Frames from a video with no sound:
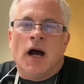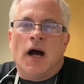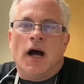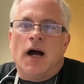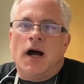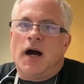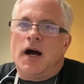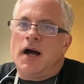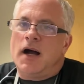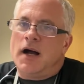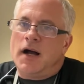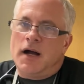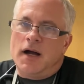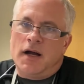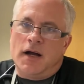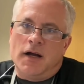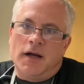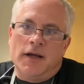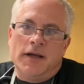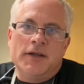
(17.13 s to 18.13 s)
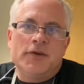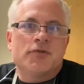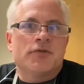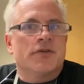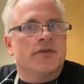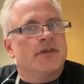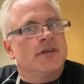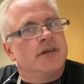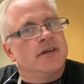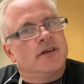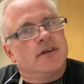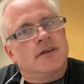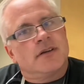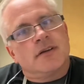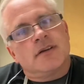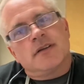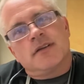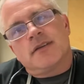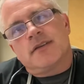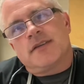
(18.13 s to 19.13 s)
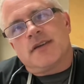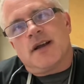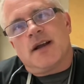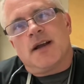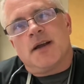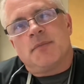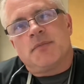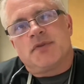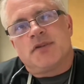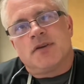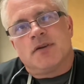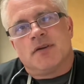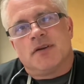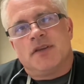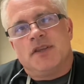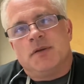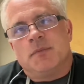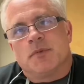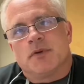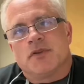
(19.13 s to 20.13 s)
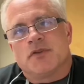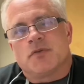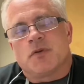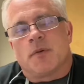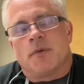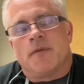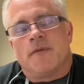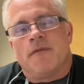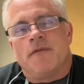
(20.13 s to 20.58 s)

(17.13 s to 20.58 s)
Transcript: Uh, interesting times here in the emergency room.